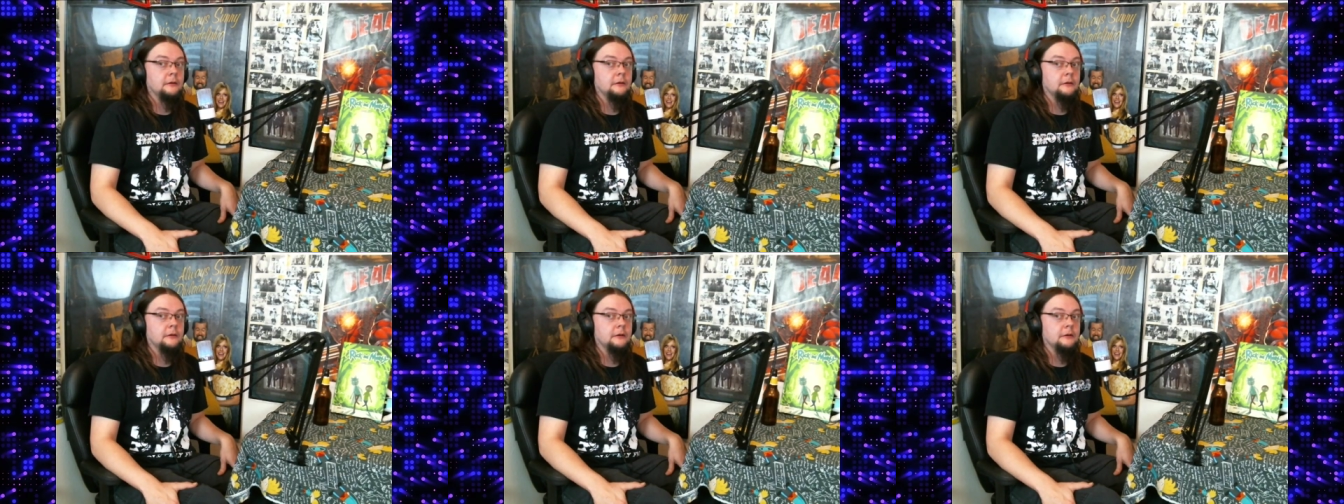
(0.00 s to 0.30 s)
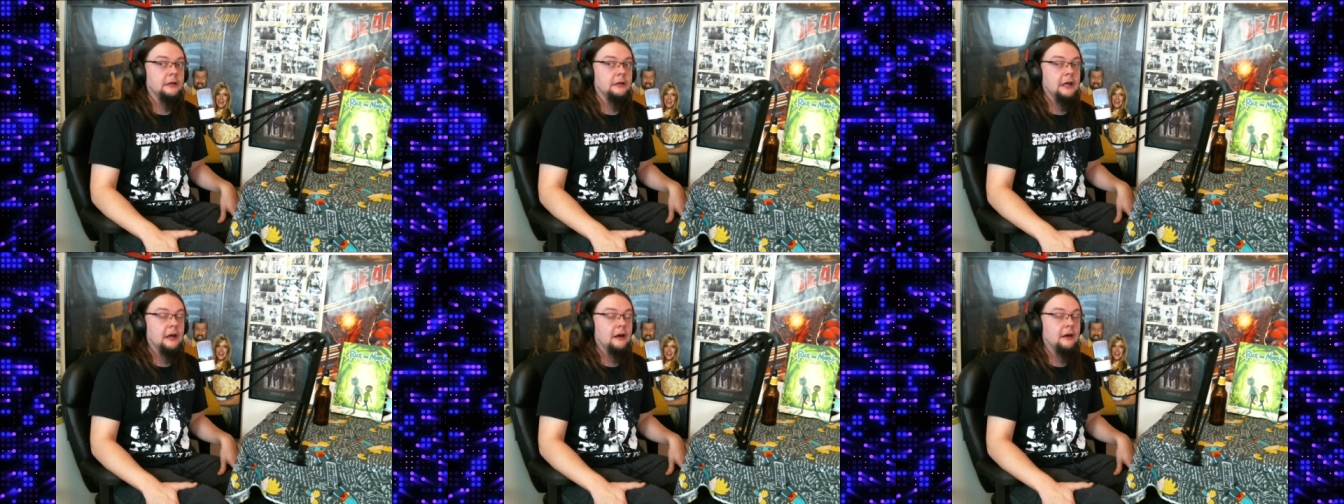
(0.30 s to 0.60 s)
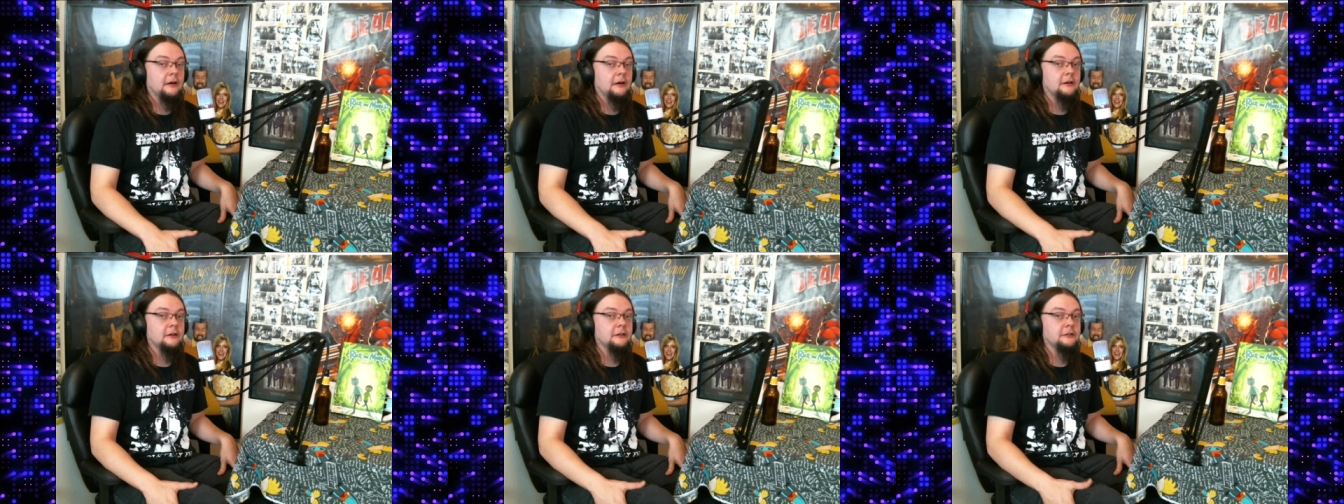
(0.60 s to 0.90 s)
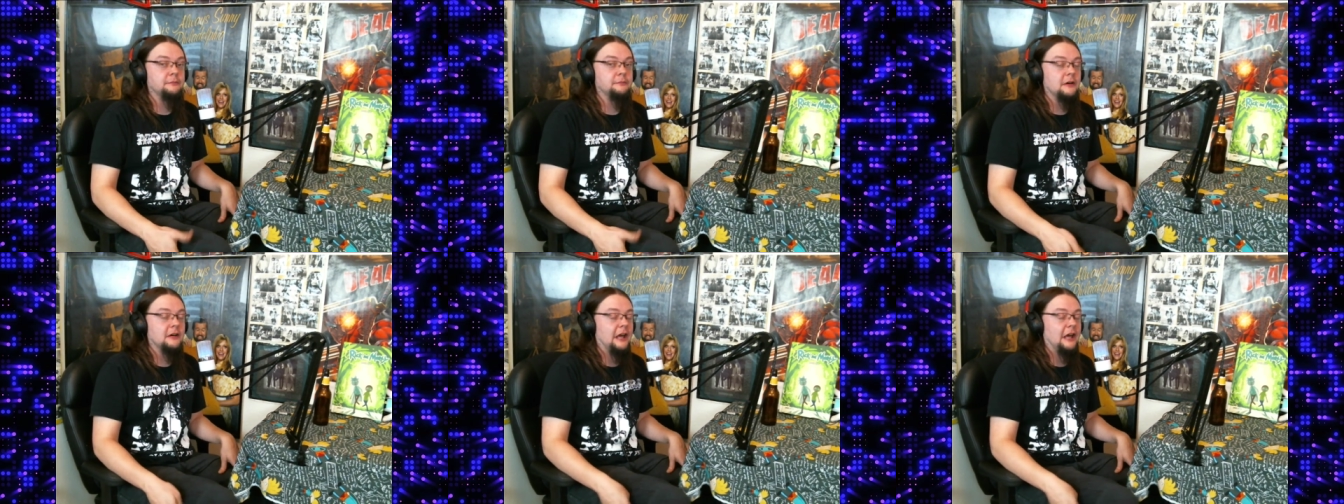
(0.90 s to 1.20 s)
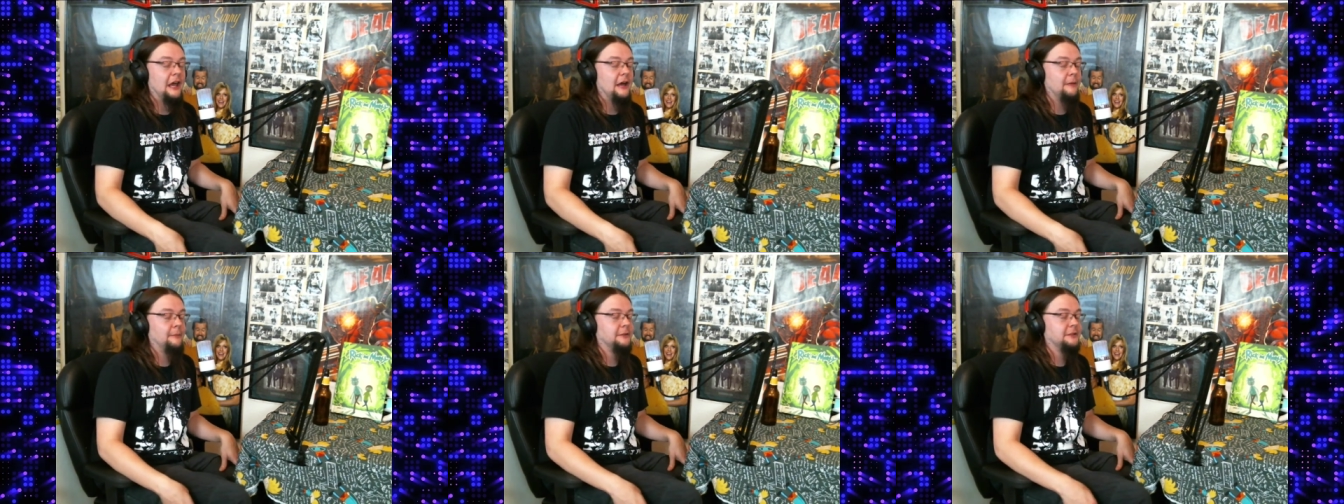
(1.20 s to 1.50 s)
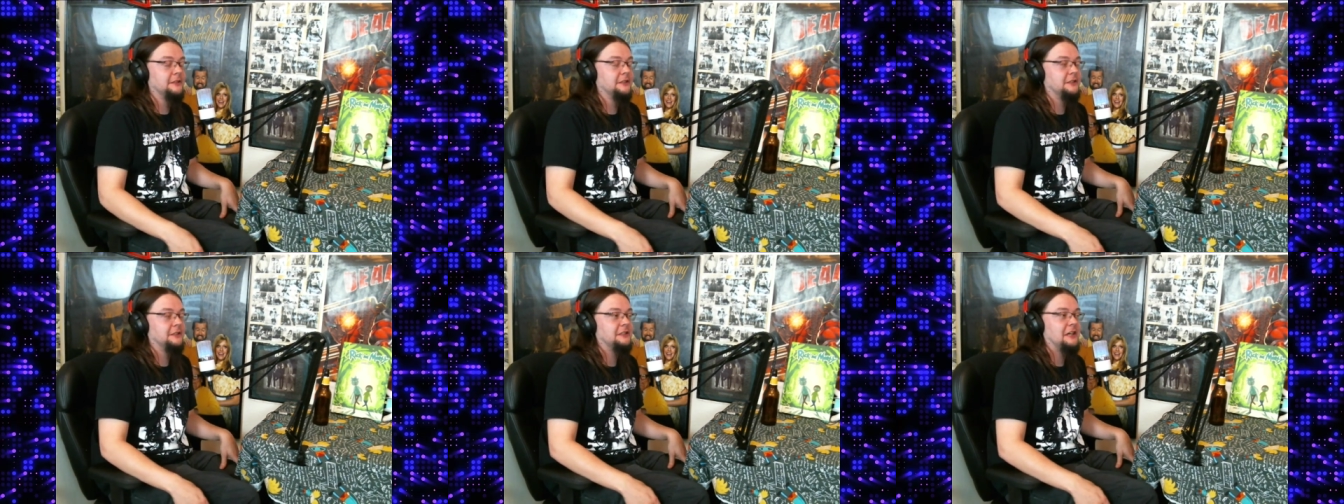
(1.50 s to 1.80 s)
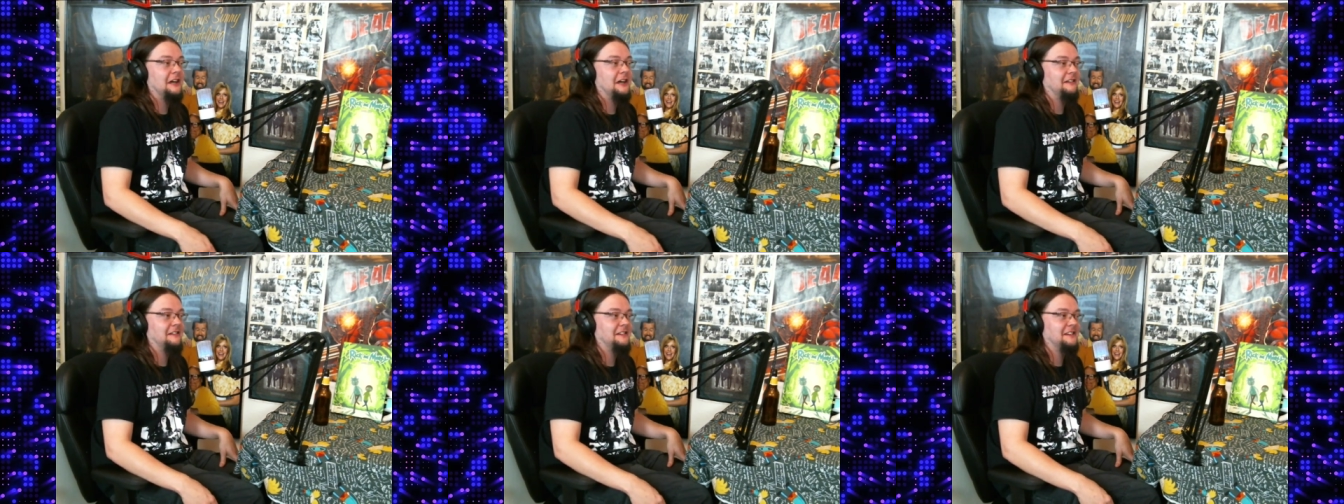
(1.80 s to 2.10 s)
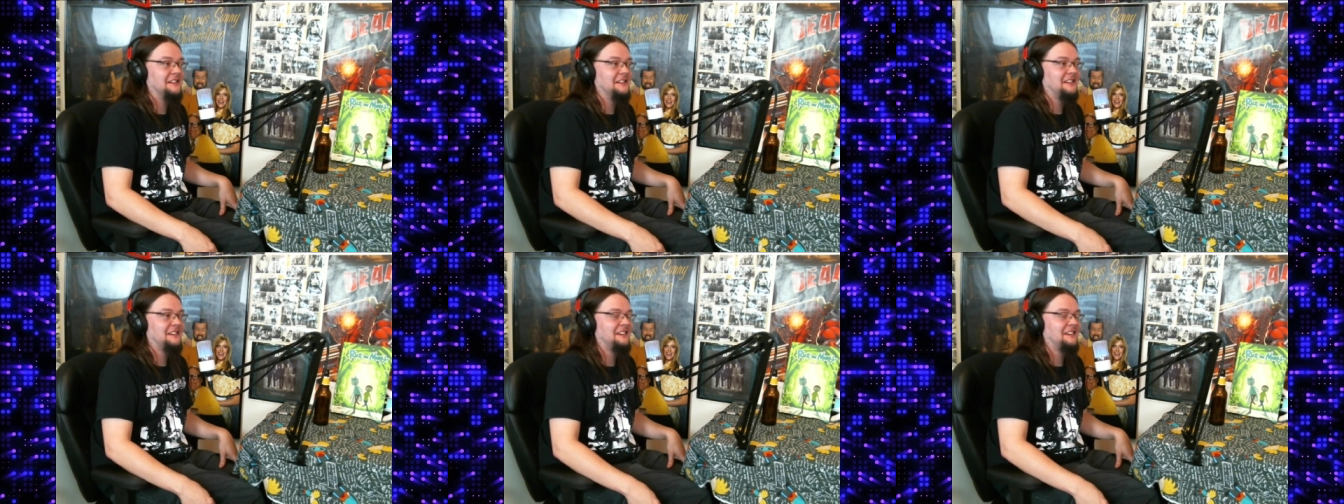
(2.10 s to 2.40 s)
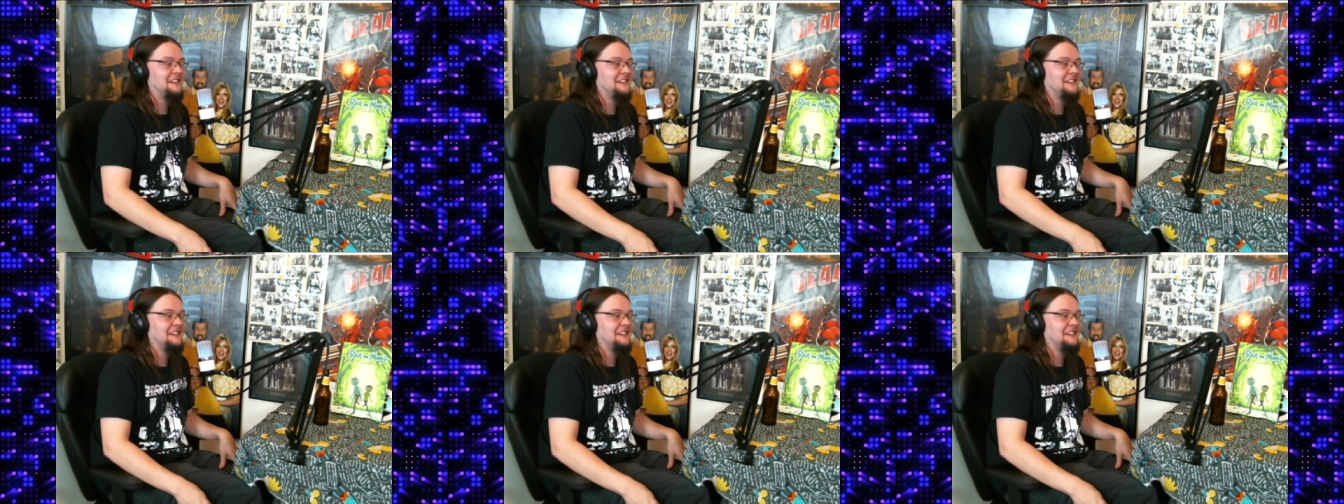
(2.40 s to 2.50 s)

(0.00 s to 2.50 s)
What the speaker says: Good characters. Mark Hamill's the scientist.